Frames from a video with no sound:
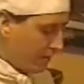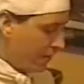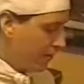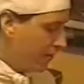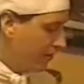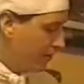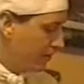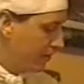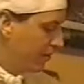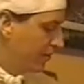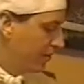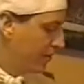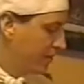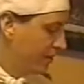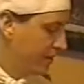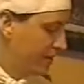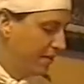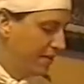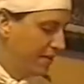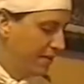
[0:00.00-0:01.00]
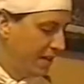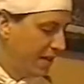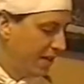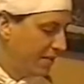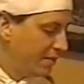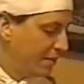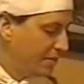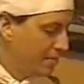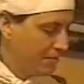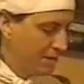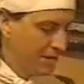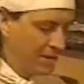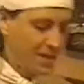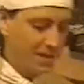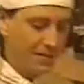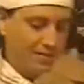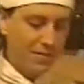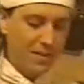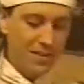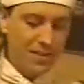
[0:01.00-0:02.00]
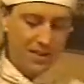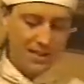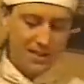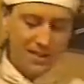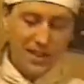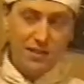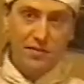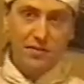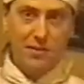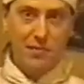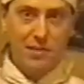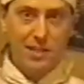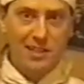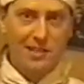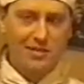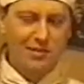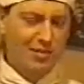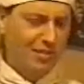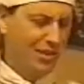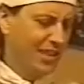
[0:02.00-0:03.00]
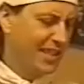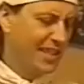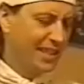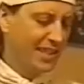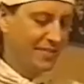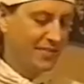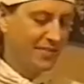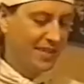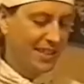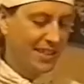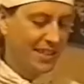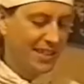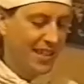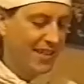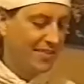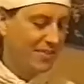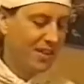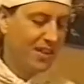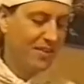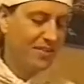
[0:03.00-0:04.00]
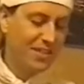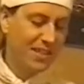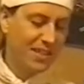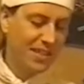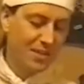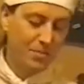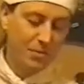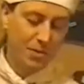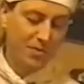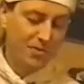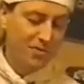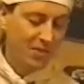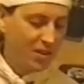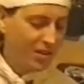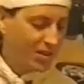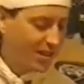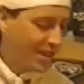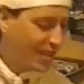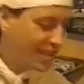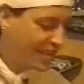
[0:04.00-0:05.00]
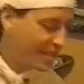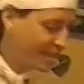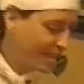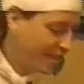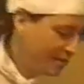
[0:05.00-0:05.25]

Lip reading: So now I'm putting my savoury mixture on. This is the first ever time I've tried this, so it could go